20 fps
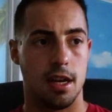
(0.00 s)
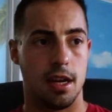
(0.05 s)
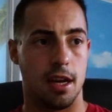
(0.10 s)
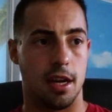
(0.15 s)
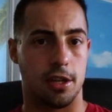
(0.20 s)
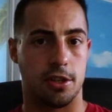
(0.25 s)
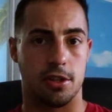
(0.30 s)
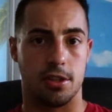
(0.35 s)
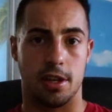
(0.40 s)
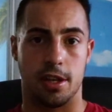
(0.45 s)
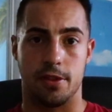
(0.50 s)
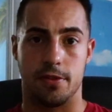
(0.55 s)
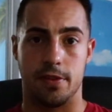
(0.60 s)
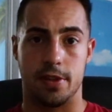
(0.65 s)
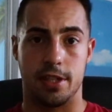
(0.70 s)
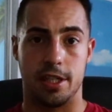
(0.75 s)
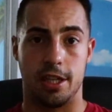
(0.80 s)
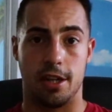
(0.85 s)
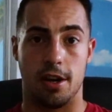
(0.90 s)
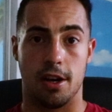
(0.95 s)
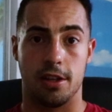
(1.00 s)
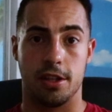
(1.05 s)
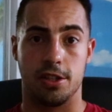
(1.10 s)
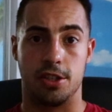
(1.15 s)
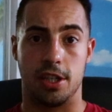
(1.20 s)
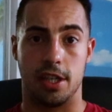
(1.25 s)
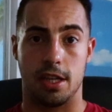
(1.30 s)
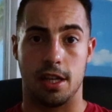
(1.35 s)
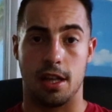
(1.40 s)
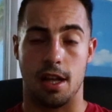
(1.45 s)
exercise
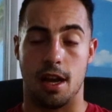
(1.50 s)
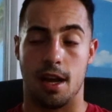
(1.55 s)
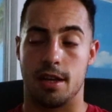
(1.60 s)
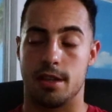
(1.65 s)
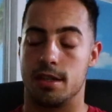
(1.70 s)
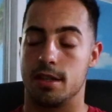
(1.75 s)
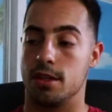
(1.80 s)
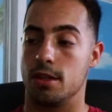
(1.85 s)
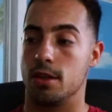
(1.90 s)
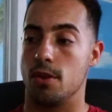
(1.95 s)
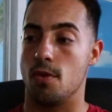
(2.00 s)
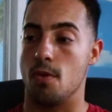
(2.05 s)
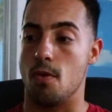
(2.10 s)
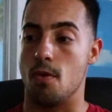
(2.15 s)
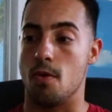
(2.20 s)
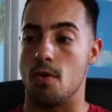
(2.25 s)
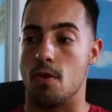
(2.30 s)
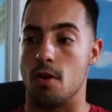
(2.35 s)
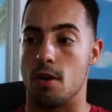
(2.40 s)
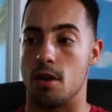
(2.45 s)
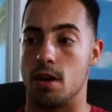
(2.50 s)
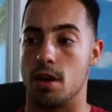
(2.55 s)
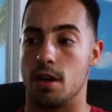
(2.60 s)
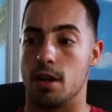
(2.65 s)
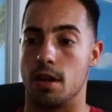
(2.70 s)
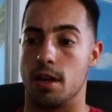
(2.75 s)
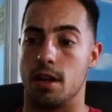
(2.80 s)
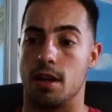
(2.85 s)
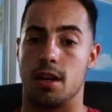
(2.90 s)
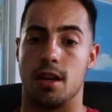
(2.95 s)
physiology class or
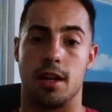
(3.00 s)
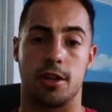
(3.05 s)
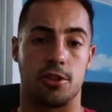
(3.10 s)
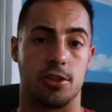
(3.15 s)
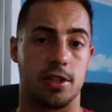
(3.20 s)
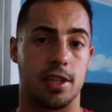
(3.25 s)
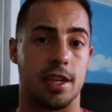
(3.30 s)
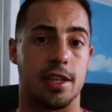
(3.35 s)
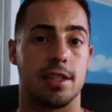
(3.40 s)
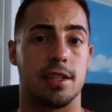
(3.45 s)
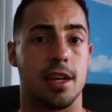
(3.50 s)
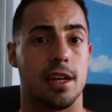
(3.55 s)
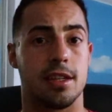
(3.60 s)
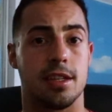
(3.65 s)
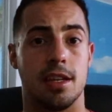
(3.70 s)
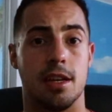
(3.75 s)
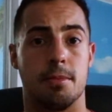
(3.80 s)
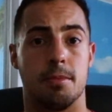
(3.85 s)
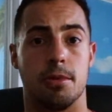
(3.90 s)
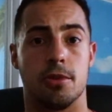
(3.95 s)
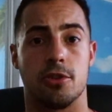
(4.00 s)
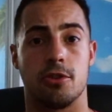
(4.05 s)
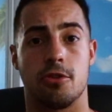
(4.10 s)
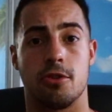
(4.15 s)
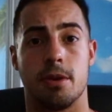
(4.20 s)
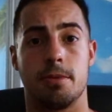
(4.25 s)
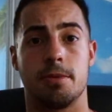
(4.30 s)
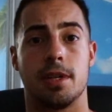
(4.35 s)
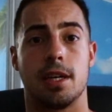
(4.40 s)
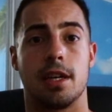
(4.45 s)
an exercise testing and
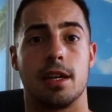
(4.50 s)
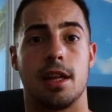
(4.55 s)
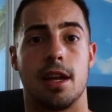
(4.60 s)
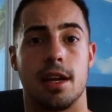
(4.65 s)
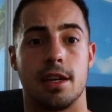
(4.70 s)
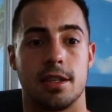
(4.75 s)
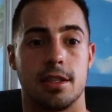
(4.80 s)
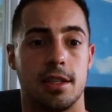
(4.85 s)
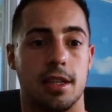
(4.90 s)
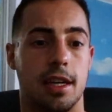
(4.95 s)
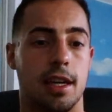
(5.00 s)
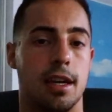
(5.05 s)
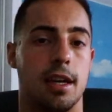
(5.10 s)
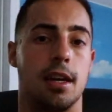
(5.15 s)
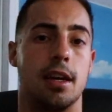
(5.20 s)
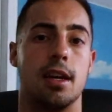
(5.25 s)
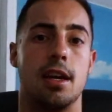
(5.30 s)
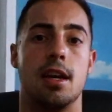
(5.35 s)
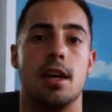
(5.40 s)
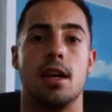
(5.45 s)
prescription class to get a